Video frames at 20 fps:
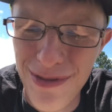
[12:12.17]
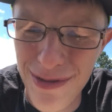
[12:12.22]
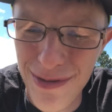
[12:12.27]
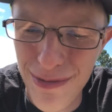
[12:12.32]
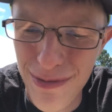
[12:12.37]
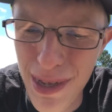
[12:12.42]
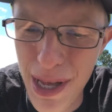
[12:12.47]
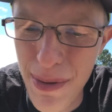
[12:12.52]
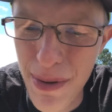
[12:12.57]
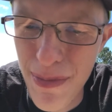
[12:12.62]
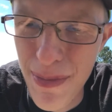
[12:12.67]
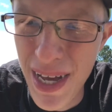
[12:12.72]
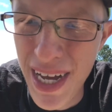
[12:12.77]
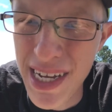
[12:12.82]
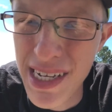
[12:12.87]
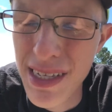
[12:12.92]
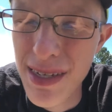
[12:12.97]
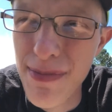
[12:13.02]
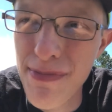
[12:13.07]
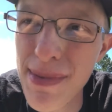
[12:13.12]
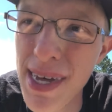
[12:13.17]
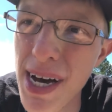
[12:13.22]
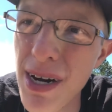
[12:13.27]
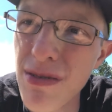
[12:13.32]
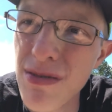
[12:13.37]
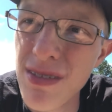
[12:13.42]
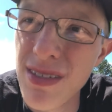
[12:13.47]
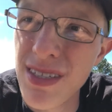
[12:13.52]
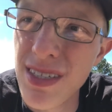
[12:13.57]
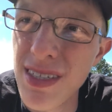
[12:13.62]
maybe making some
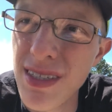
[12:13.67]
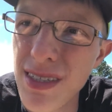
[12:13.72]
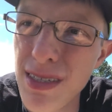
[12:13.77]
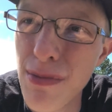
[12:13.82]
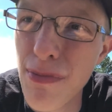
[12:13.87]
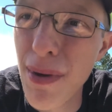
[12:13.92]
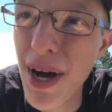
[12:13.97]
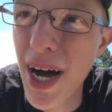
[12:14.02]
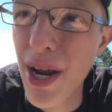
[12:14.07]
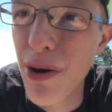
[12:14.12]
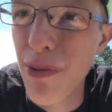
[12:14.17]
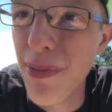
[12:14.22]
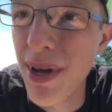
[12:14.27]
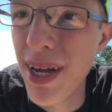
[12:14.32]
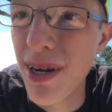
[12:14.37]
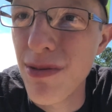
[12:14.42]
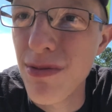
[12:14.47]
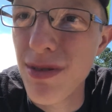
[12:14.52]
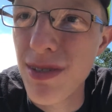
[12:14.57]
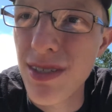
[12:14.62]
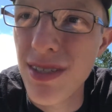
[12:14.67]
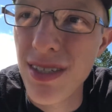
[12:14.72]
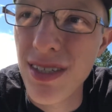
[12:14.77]
mounts and some bottle mounts,